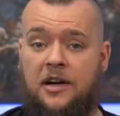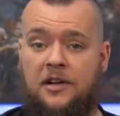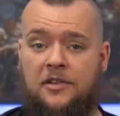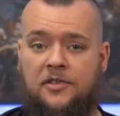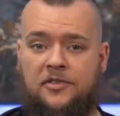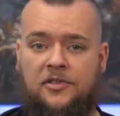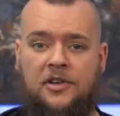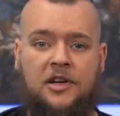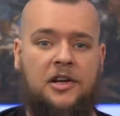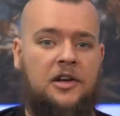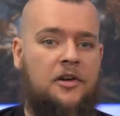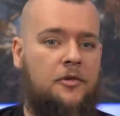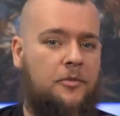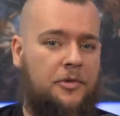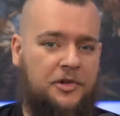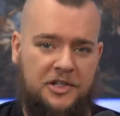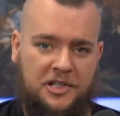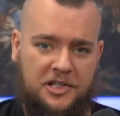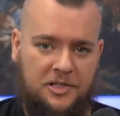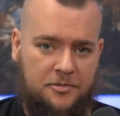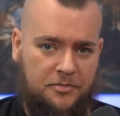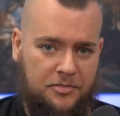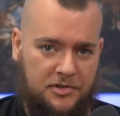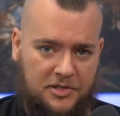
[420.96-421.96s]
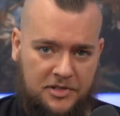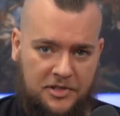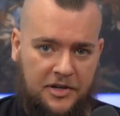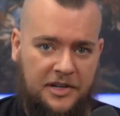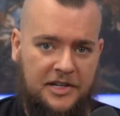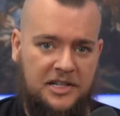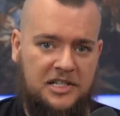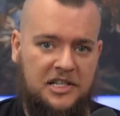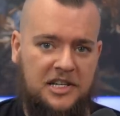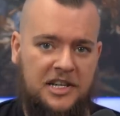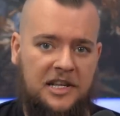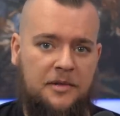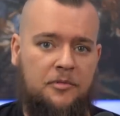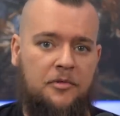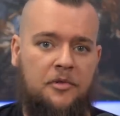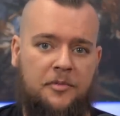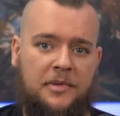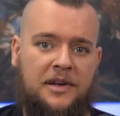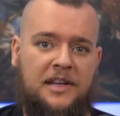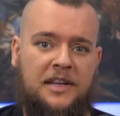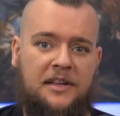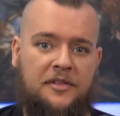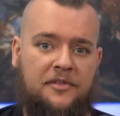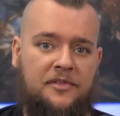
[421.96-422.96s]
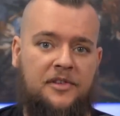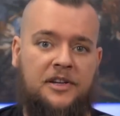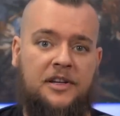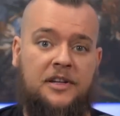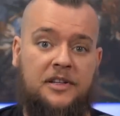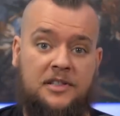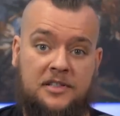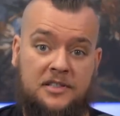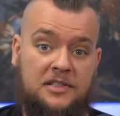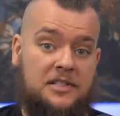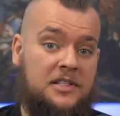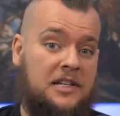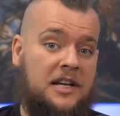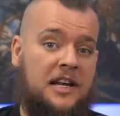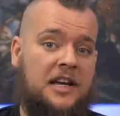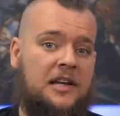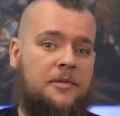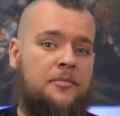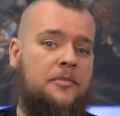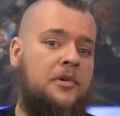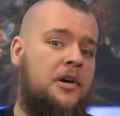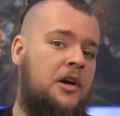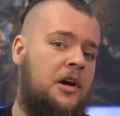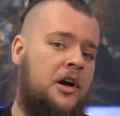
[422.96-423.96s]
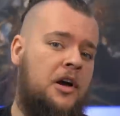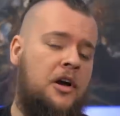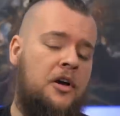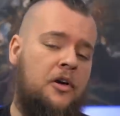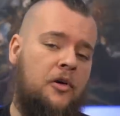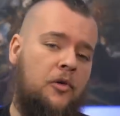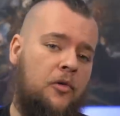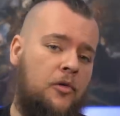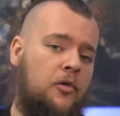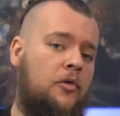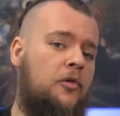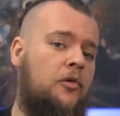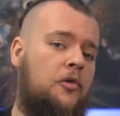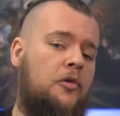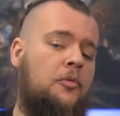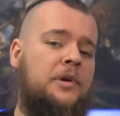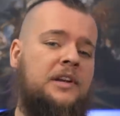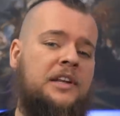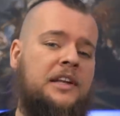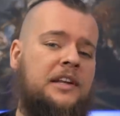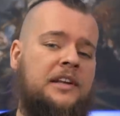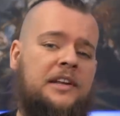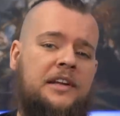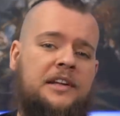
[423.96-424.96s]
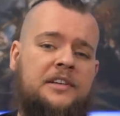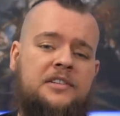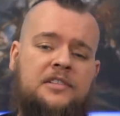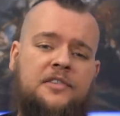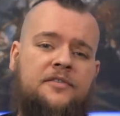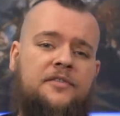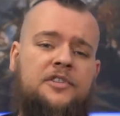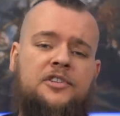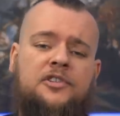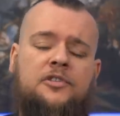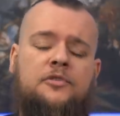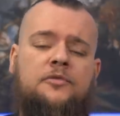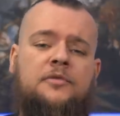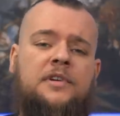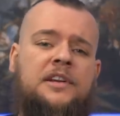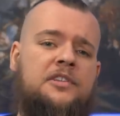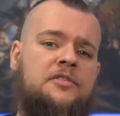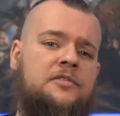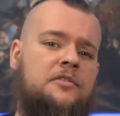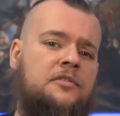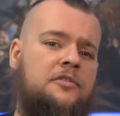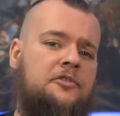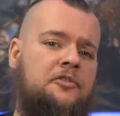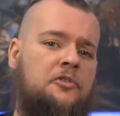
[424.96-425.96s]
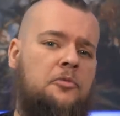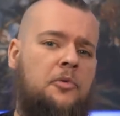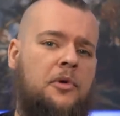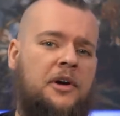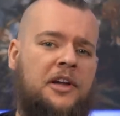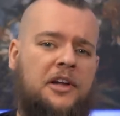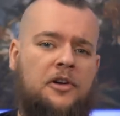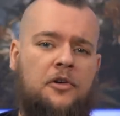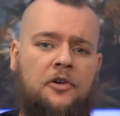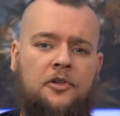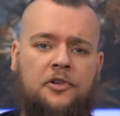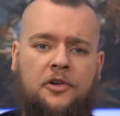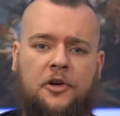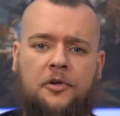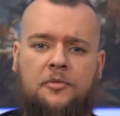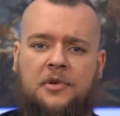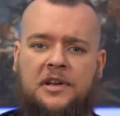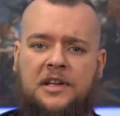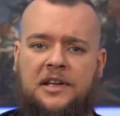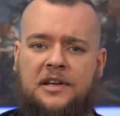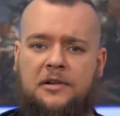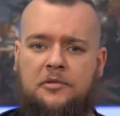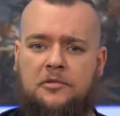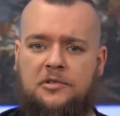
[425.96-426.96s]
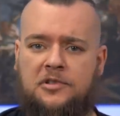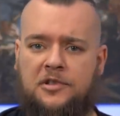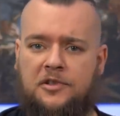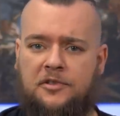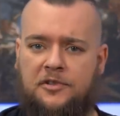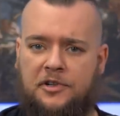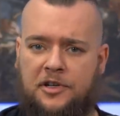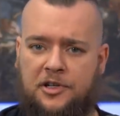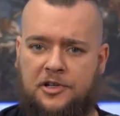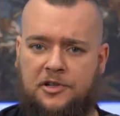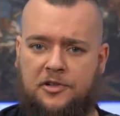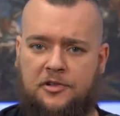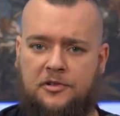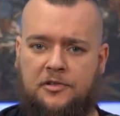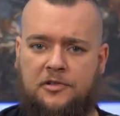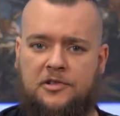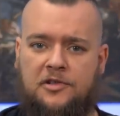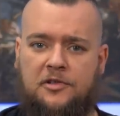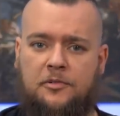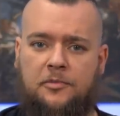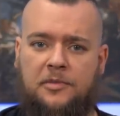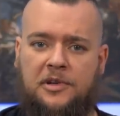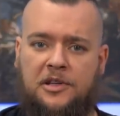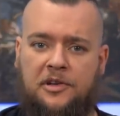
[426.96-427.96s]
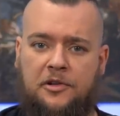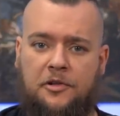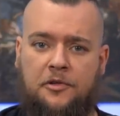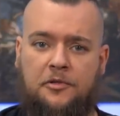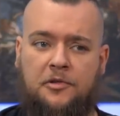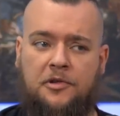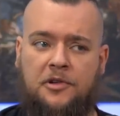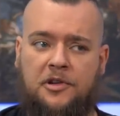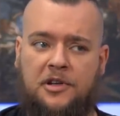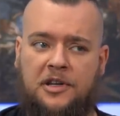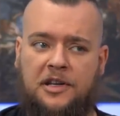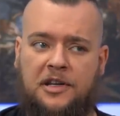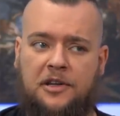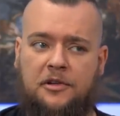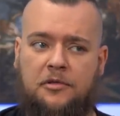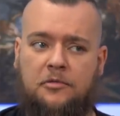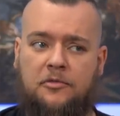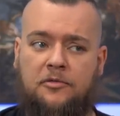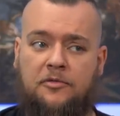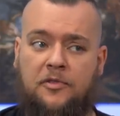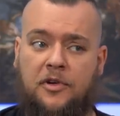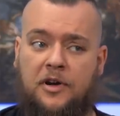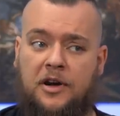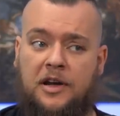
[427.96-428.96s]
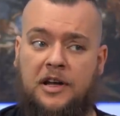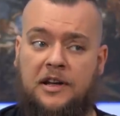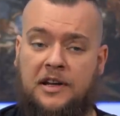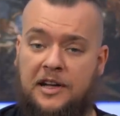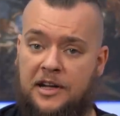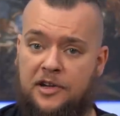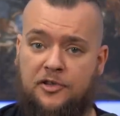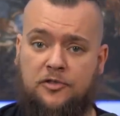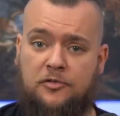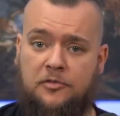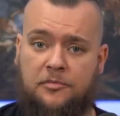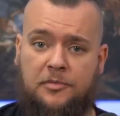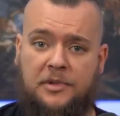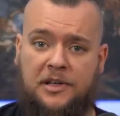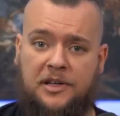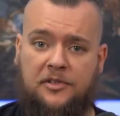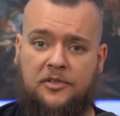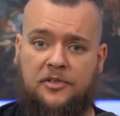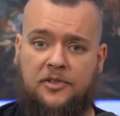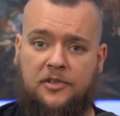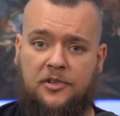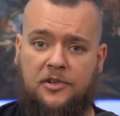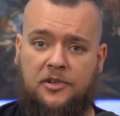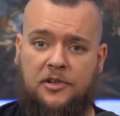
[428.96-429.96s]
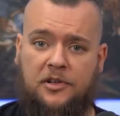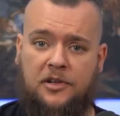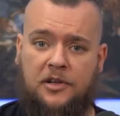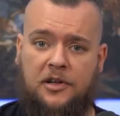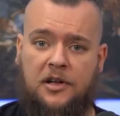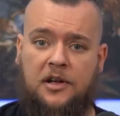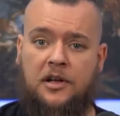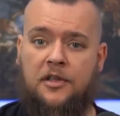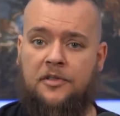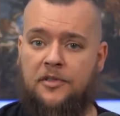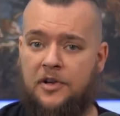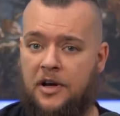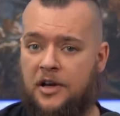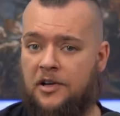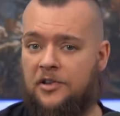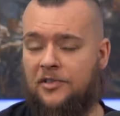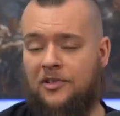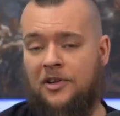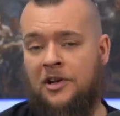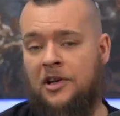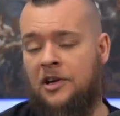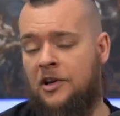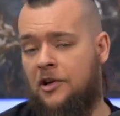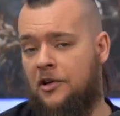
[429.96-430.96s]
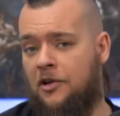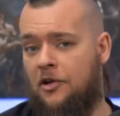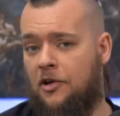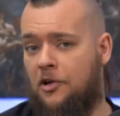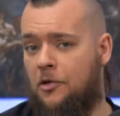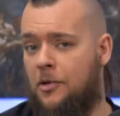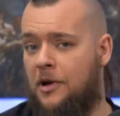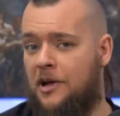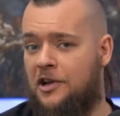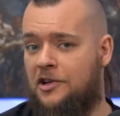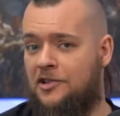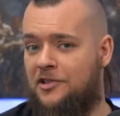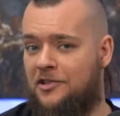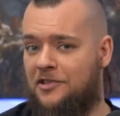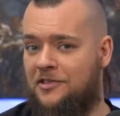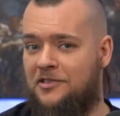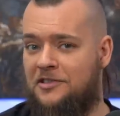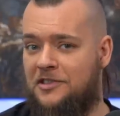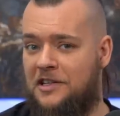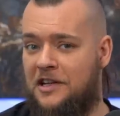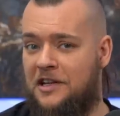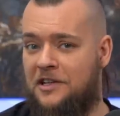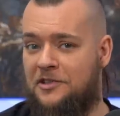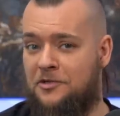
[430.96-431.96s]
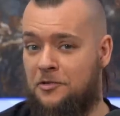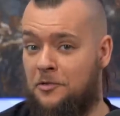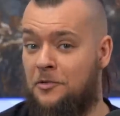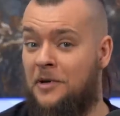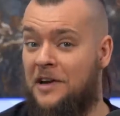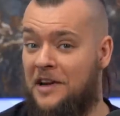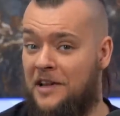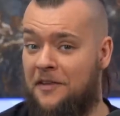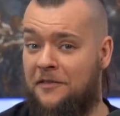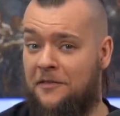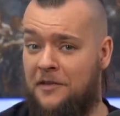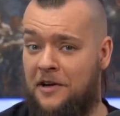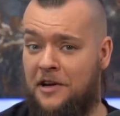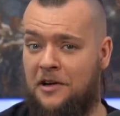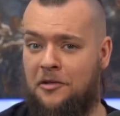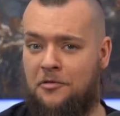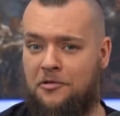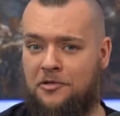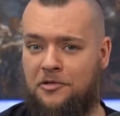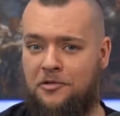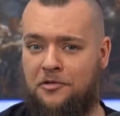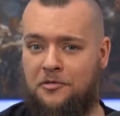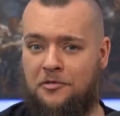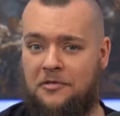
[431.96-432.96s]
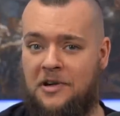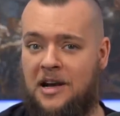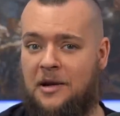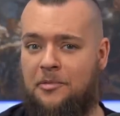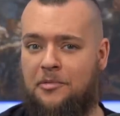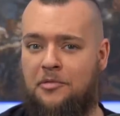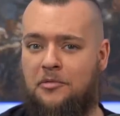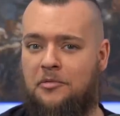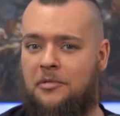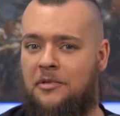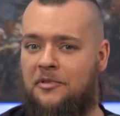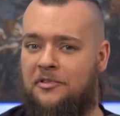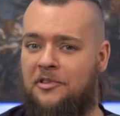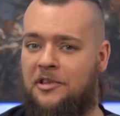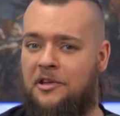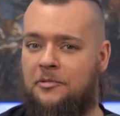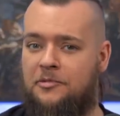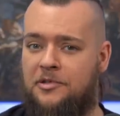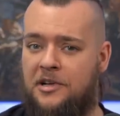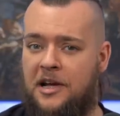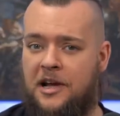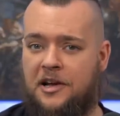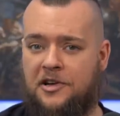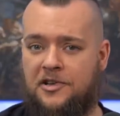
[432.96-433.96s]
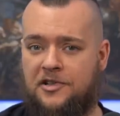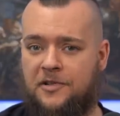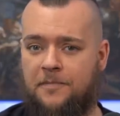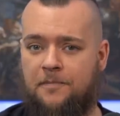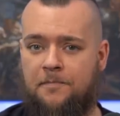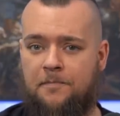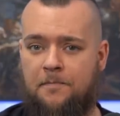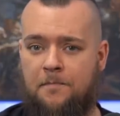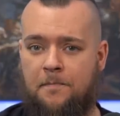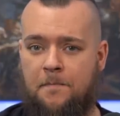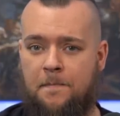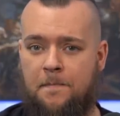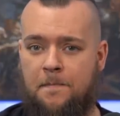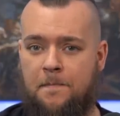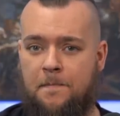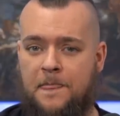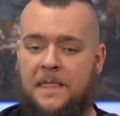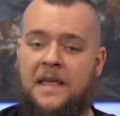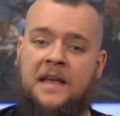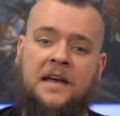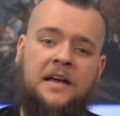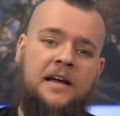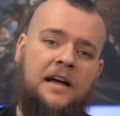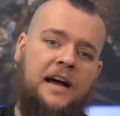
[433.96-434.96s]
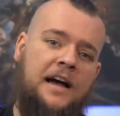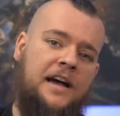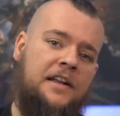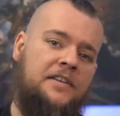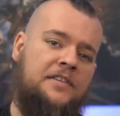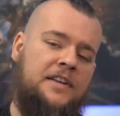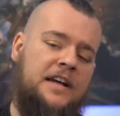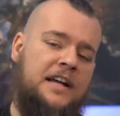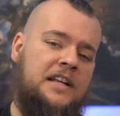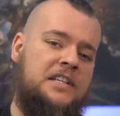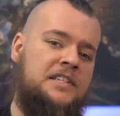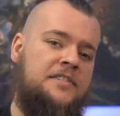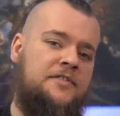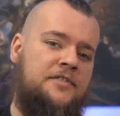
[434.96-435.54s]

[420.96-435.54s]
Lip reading: us, which is precisely what many theists claim, or we need a sufficient reason for why God only heals conditions that we know can heal via natural means. Thus, God Questions has already failed to grapple with the objection. And as